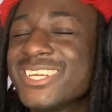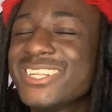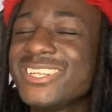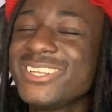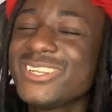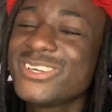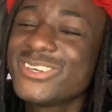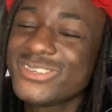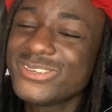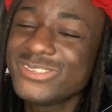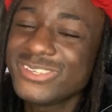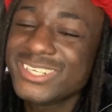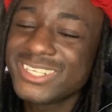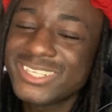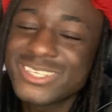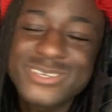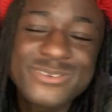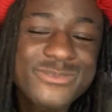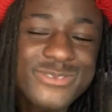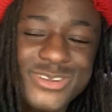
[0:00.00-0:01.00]
no
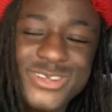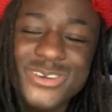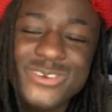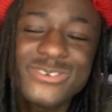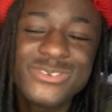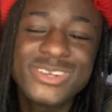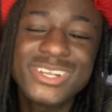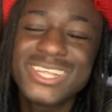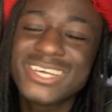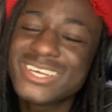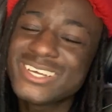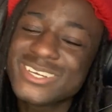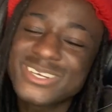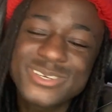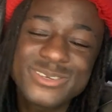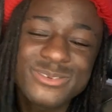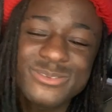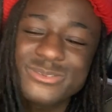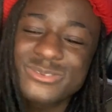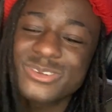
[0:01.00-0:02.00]
love, no
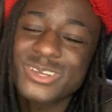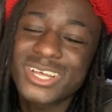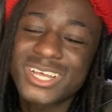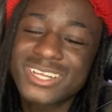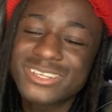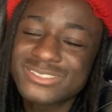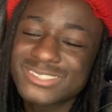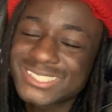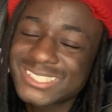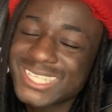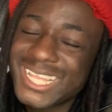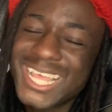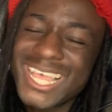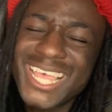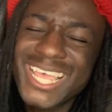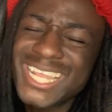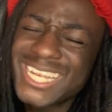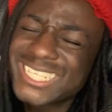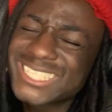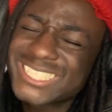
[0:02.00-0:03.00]
love.
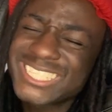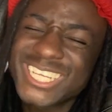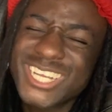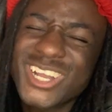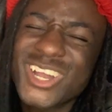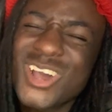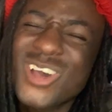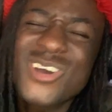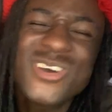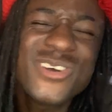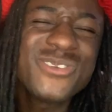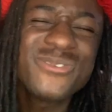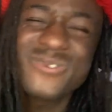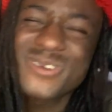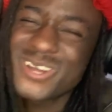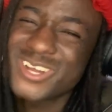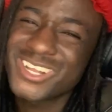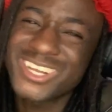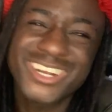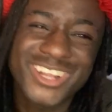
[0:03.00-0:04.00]
Outside is a
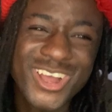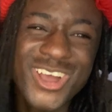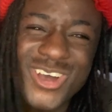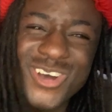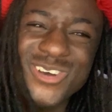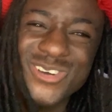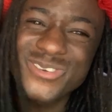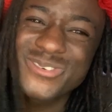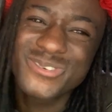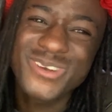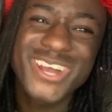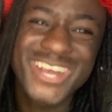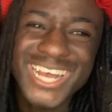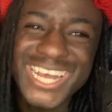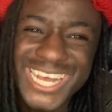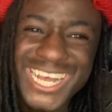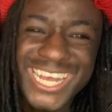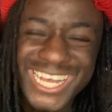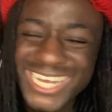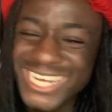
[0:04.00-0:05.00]
cold world,
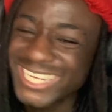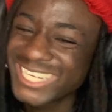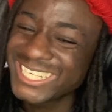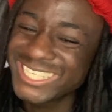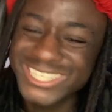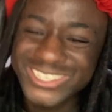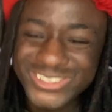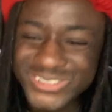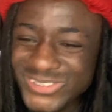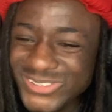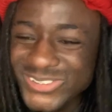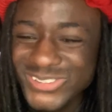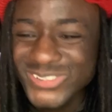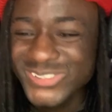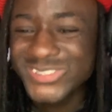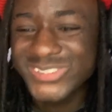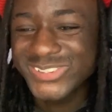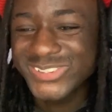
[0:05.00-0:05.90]
I know.